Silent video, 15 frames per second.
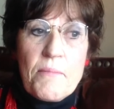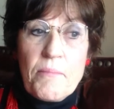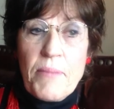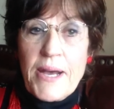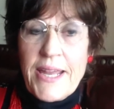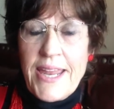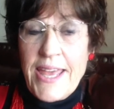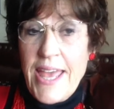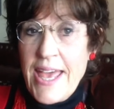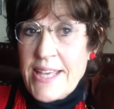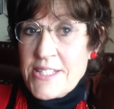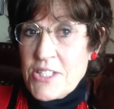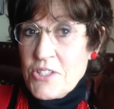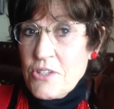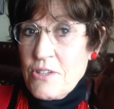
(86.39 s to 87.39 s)
But
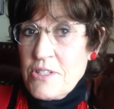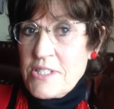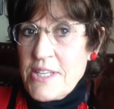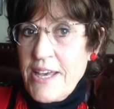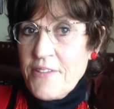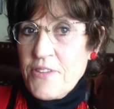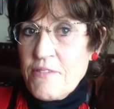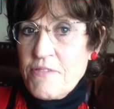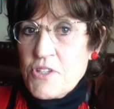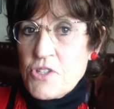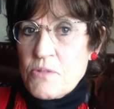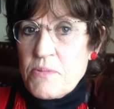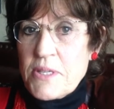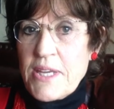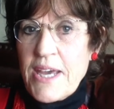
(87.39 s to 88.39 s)
as it turns out, the
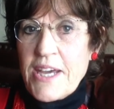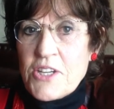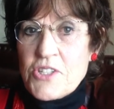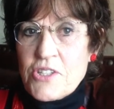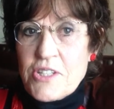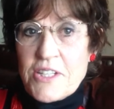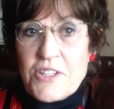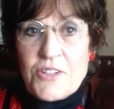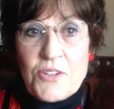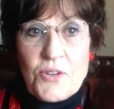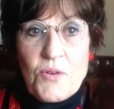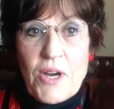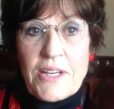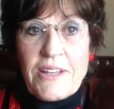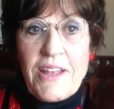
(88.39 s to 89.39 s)
fisherman actually knew
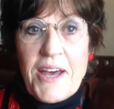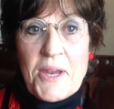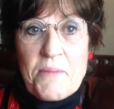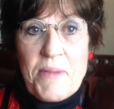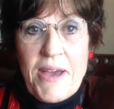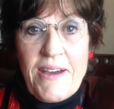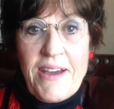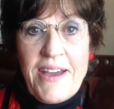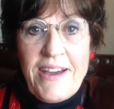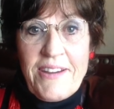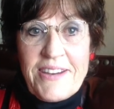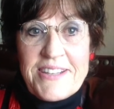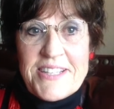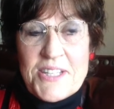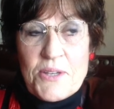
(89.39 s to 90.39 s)
quite a lot about how
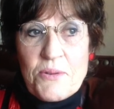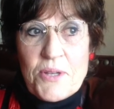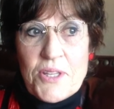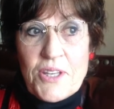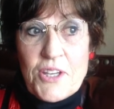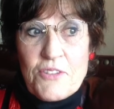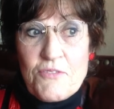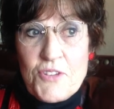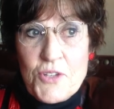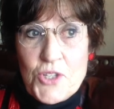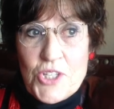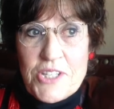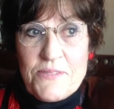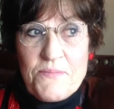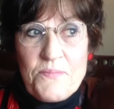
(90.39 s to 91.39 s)
to deal with
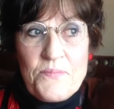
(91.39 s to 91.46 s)
confusion.